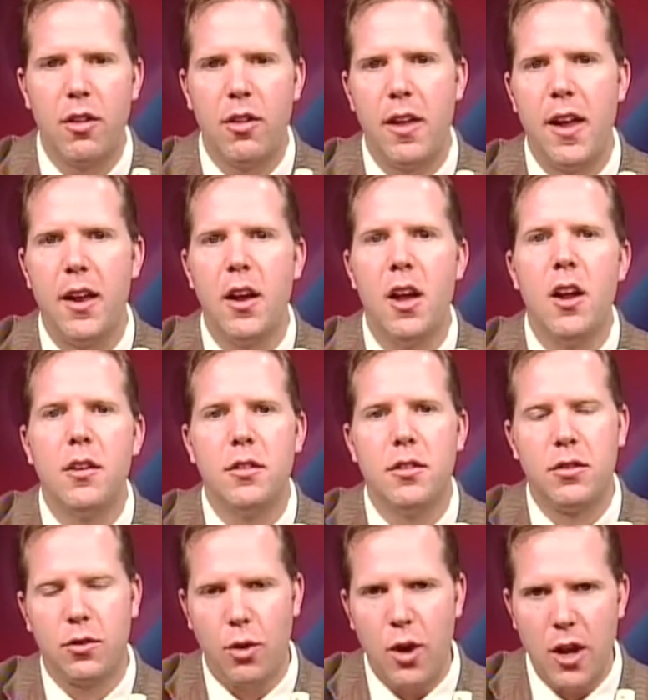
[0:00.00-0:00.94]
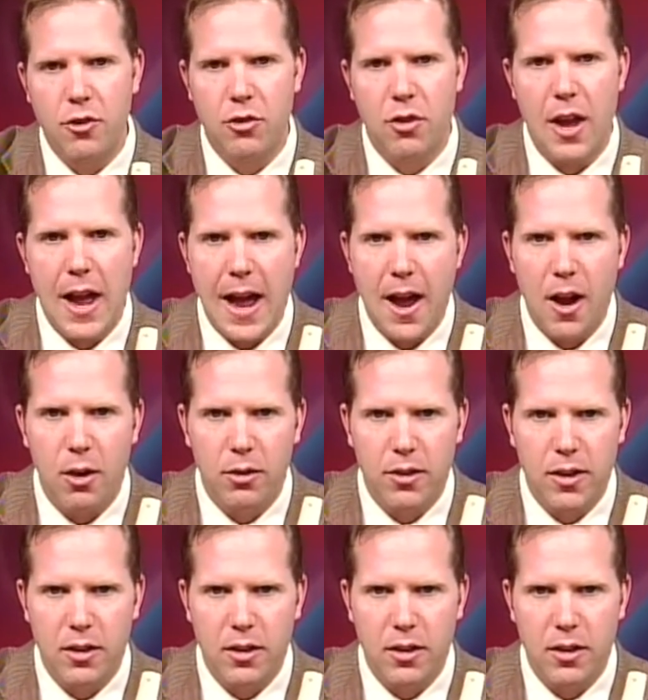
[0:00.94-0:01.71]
they stretch out,